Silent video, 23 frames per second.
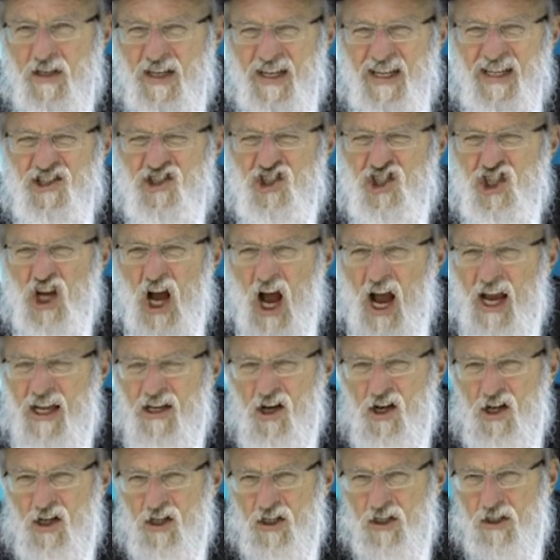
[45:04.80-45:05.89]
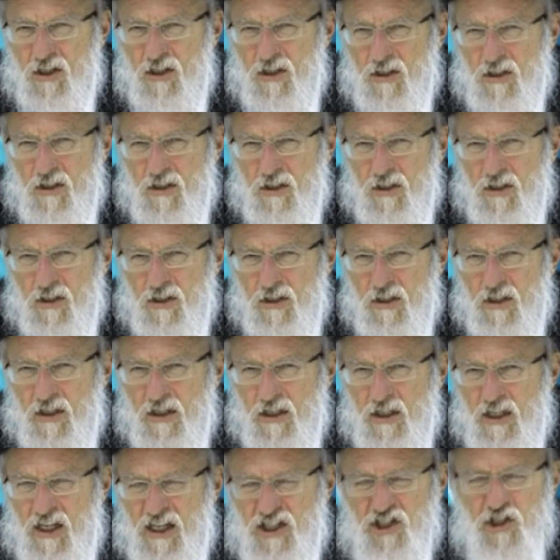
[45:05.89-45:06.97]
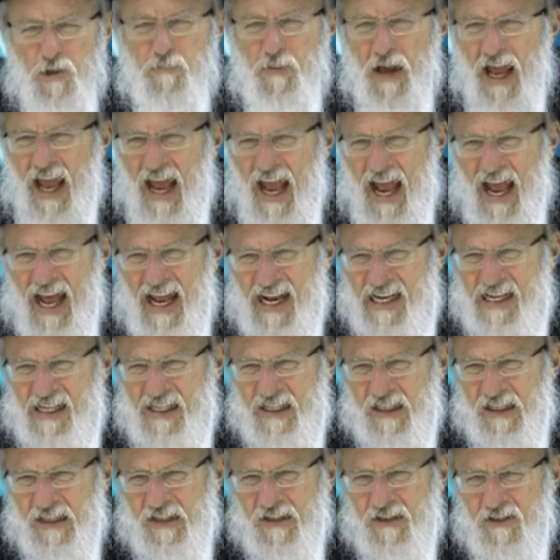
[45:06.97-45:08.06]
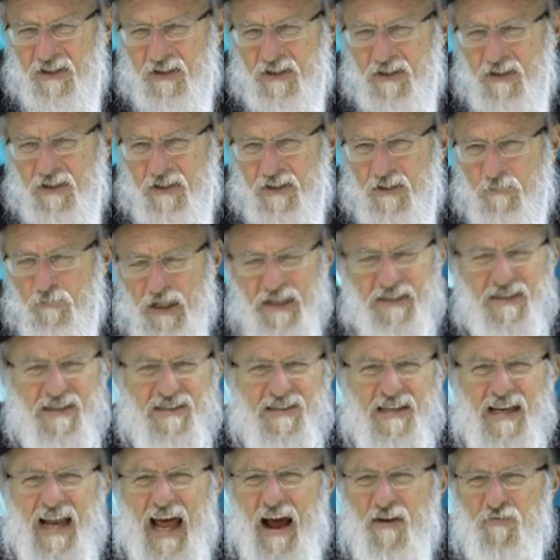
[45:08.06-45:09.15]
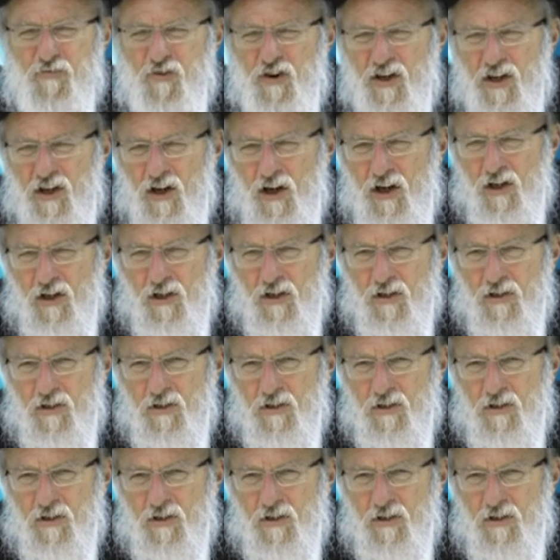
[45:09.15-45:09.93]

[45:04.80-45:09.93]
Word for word: in China, in Japan, places in Africa.